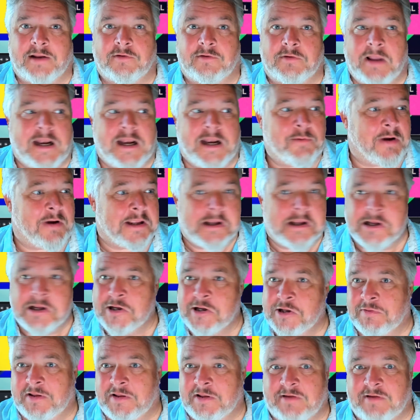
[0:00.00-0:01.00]
Anyway,
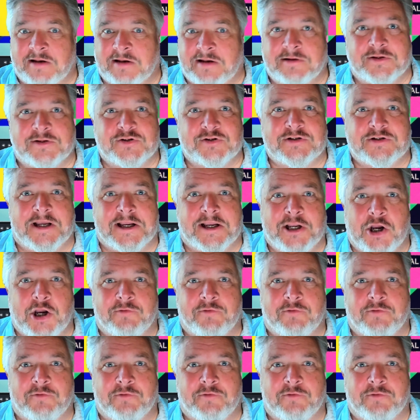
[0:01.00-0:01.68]
that's the end of this takeover.